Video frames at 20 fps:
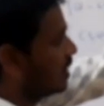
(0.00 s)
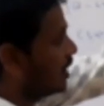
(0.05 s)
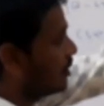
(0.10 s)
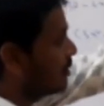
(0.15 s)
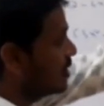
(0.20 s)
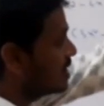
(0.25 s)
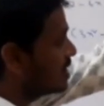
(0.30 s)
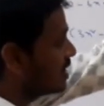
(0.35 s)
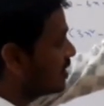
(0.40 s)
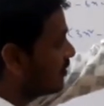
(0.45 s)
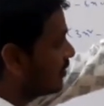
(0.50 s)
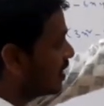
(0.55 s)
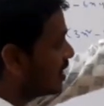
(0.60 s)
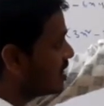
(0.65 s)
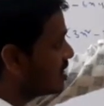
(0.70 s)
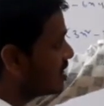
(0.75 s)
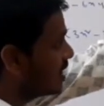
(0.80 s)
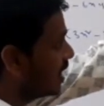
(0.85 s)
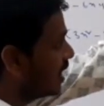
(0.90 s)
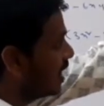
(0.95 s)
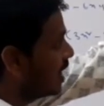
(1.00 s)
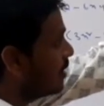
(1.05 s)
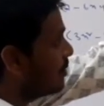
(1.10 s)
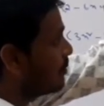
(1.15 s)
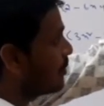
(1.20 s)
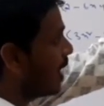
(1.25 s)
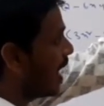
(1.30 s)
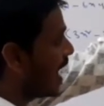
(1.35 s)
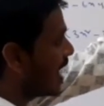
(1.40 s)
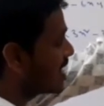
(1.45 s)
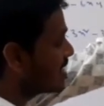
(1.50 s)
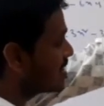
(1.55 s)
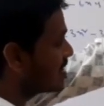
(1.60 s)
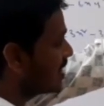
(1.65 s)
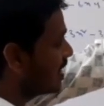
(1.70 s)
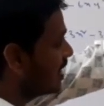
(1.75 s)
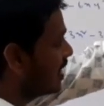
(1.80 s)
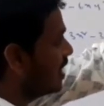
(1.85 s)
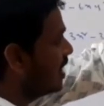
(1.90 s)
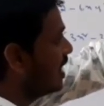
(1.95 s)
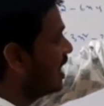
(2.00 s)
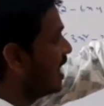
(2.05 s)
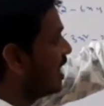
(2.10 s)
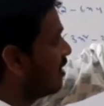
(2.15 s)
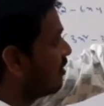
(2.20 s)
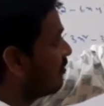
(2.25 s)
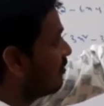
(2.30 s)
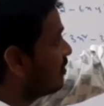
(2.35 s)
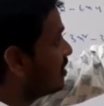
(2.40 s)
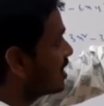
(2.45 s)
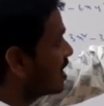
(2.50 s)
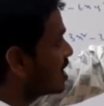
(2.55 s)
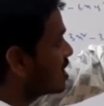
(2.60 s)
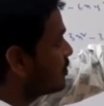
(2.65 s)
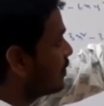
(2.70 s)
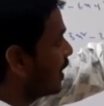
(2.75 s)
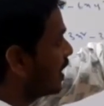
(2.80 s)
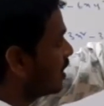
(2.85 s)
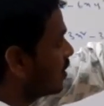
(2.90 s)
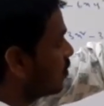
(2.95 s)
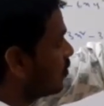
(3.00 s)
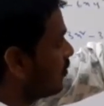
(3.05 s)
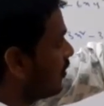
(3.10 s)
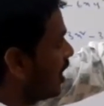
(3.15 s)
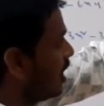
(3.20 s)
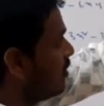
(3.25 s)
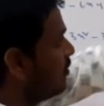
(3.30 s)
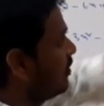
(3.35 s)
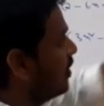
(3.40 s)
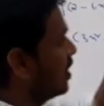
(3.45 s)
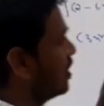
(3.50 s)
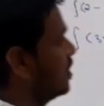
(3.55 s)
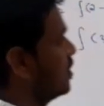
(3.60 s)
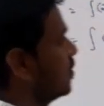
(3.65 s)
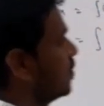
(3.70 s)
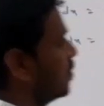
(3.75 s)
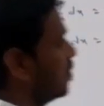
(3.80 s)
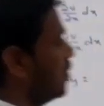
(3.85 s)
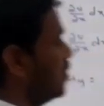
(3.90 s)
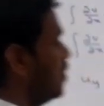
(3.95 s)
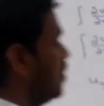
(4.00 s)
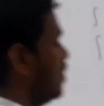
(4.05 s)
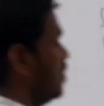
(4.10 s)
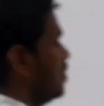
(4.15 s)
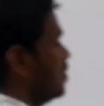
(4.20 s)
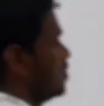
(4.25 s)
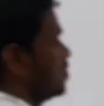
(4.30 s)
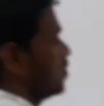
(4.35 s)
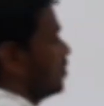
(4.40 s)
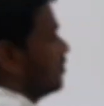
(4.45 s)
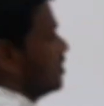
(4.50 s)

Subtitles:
that means differentiating partially with respect to y for u. So